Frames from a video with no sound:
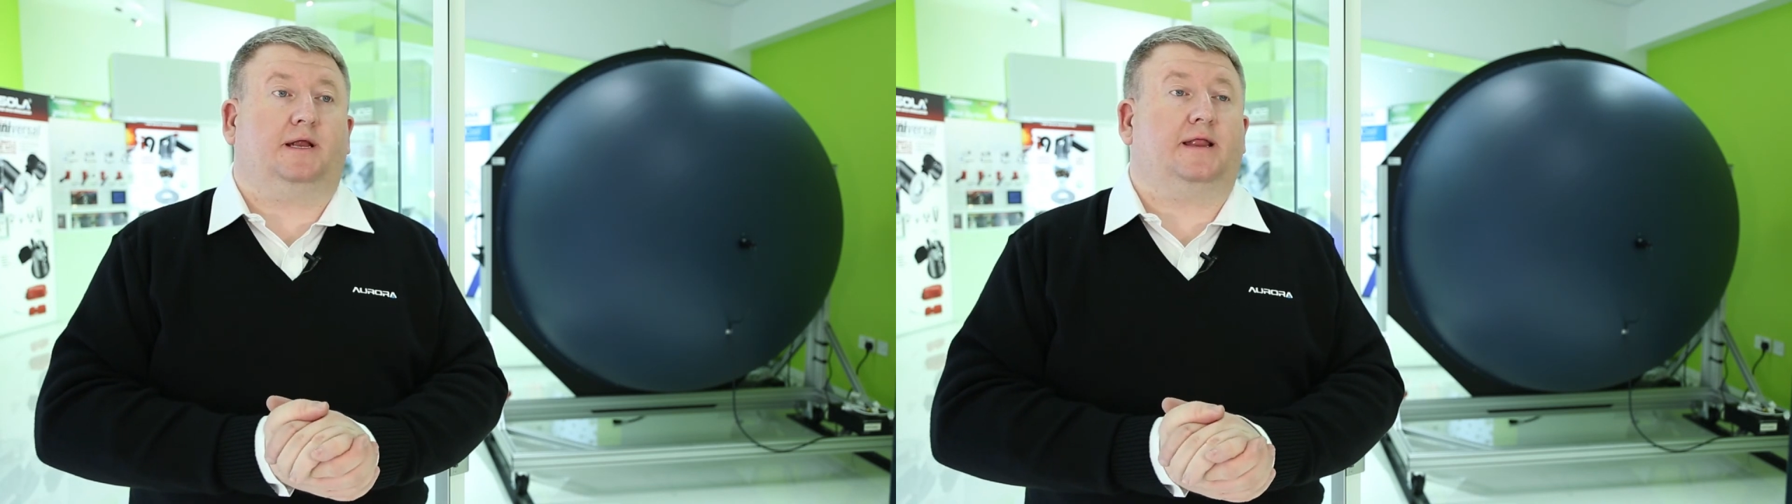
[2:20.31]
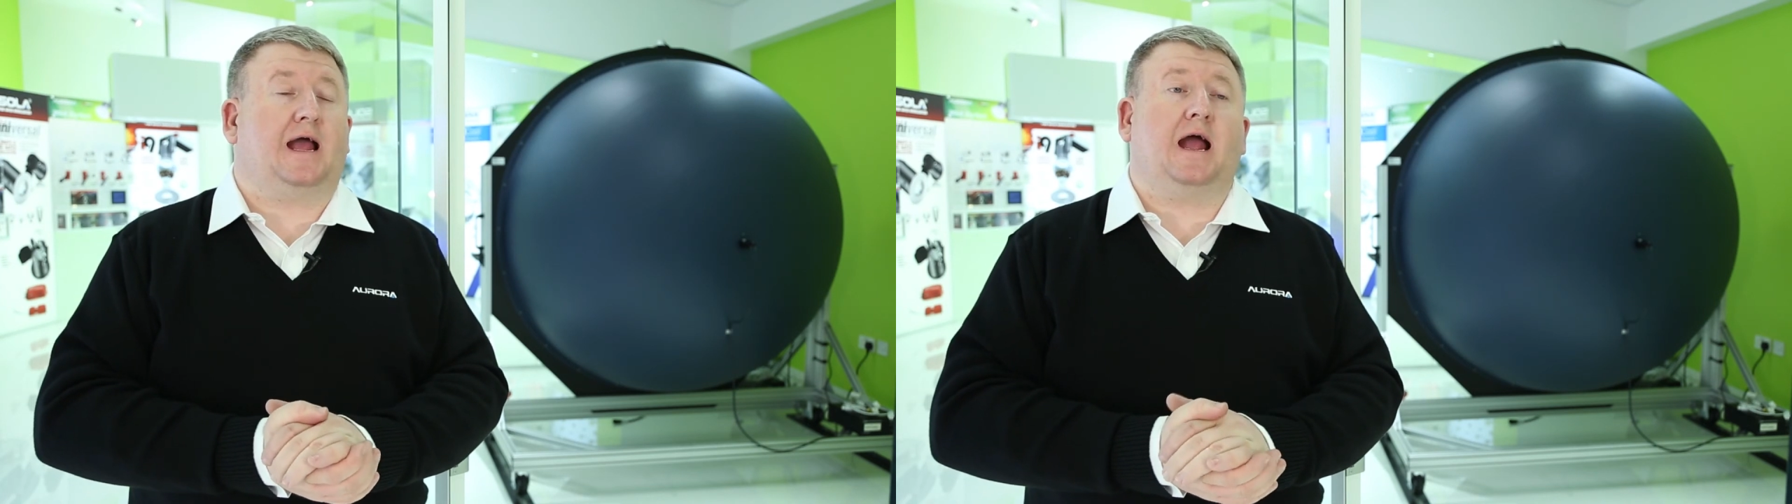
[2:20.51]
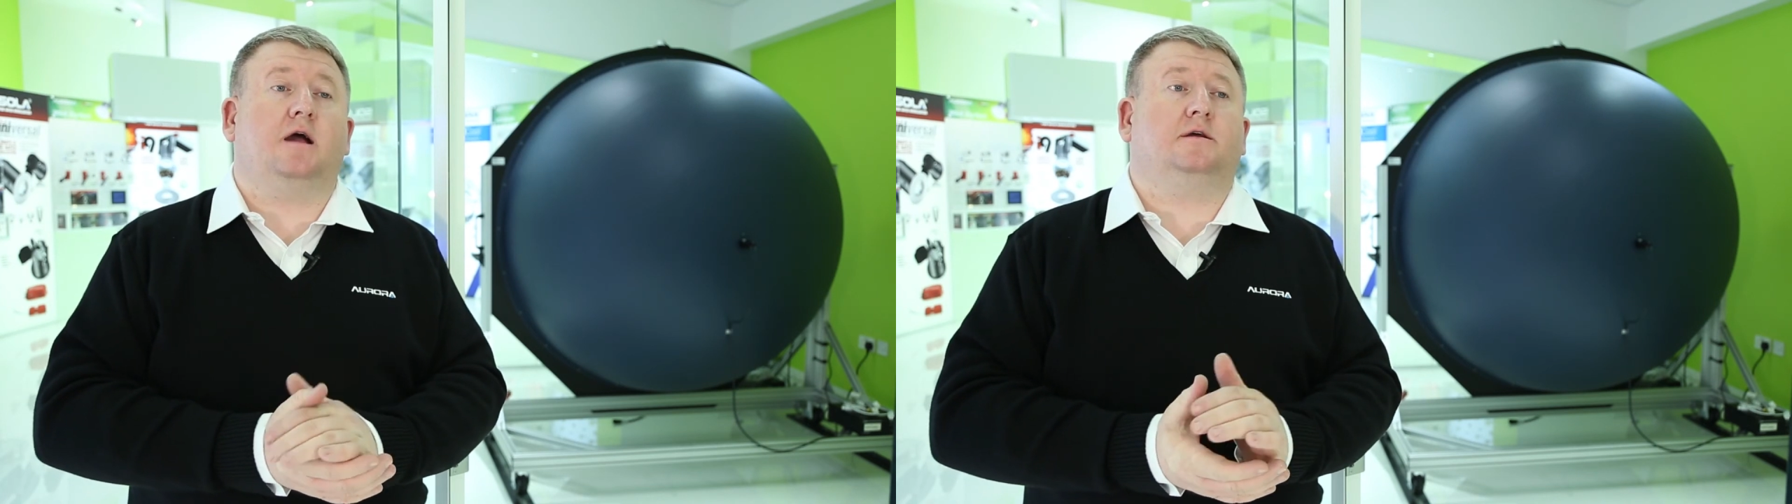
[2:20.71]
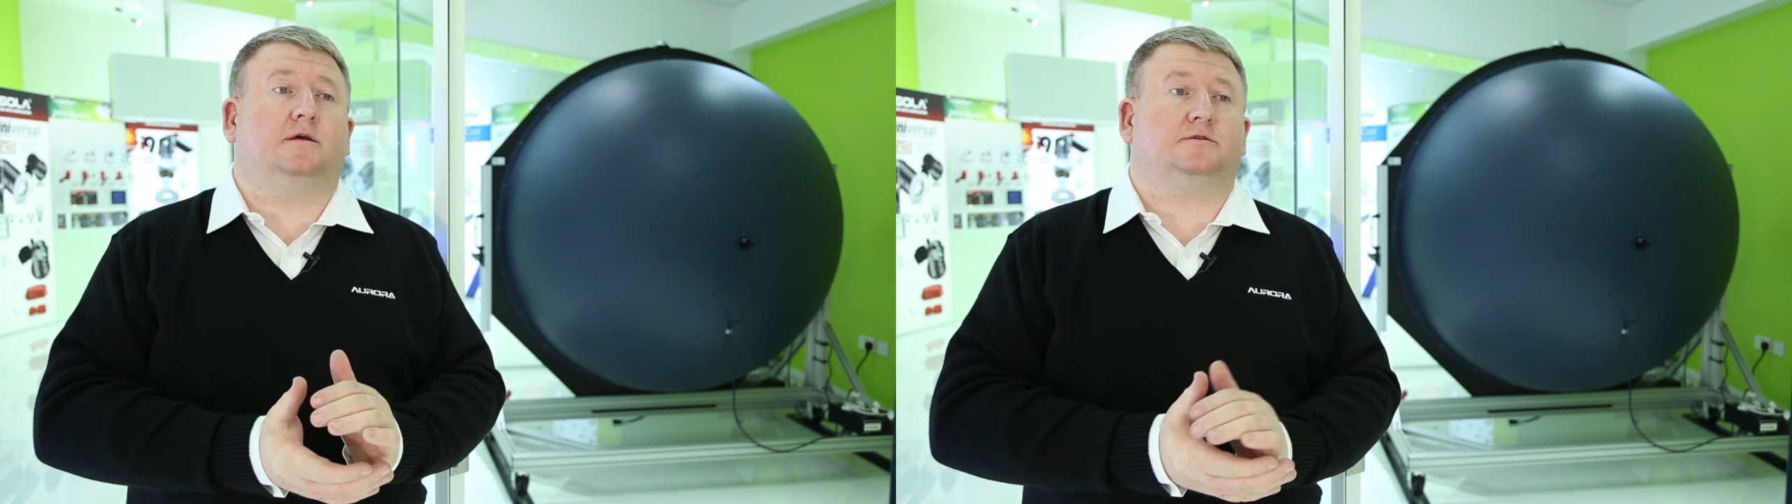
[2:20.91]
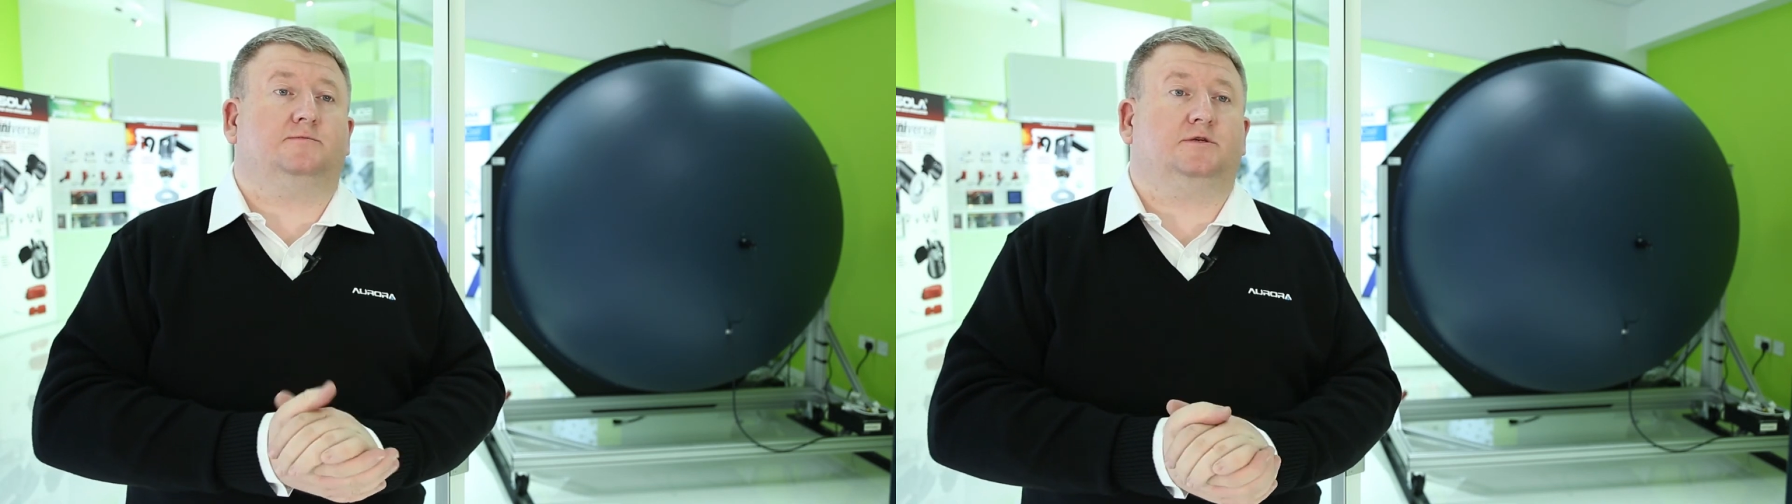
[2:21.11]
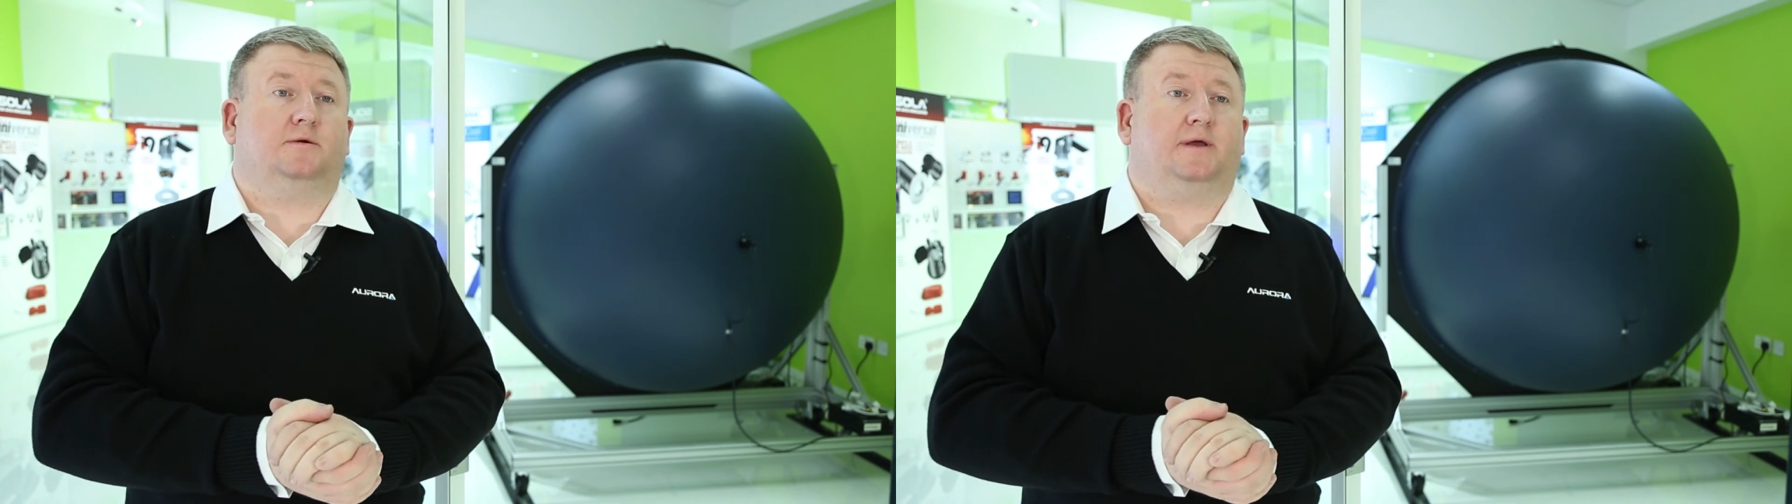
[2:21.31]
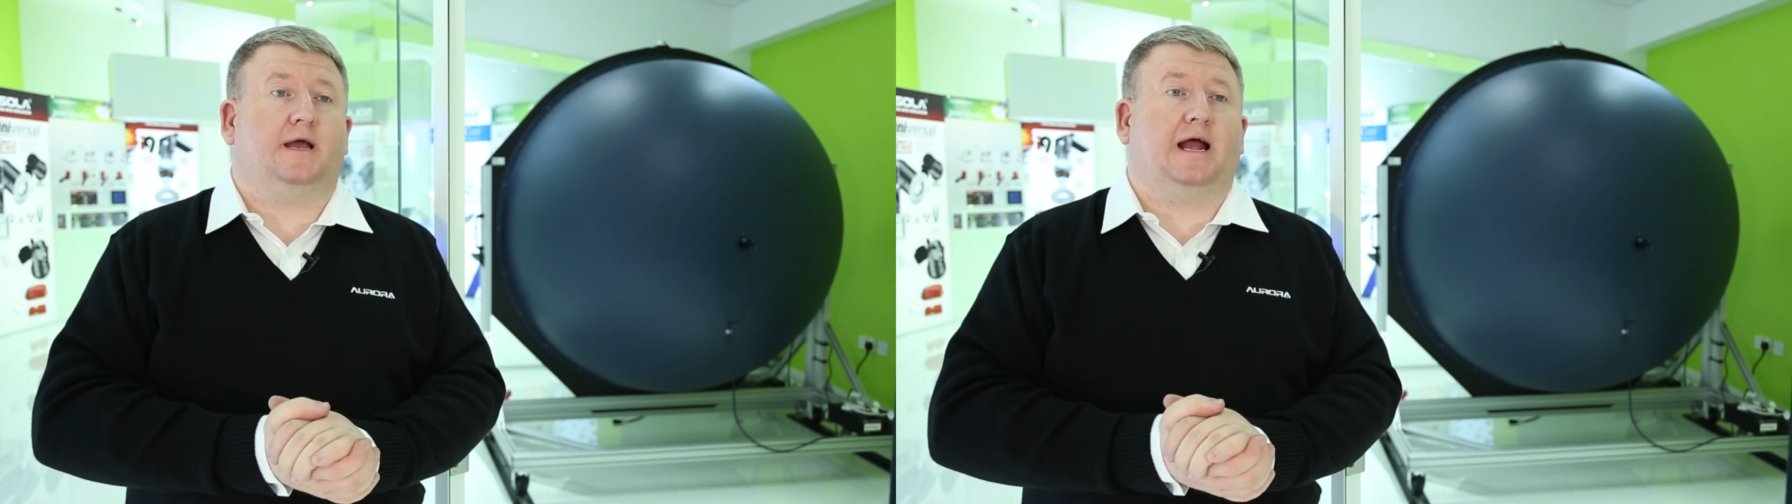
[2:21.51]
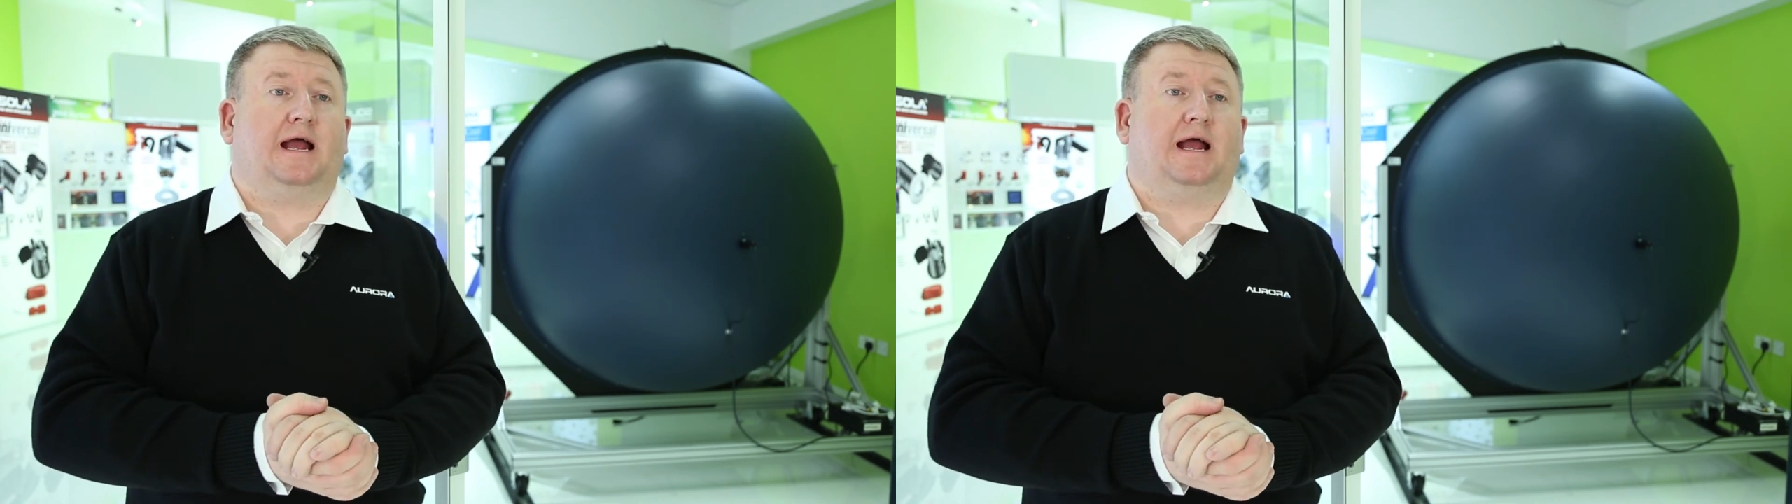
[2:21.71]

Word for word: meaning that our customers can be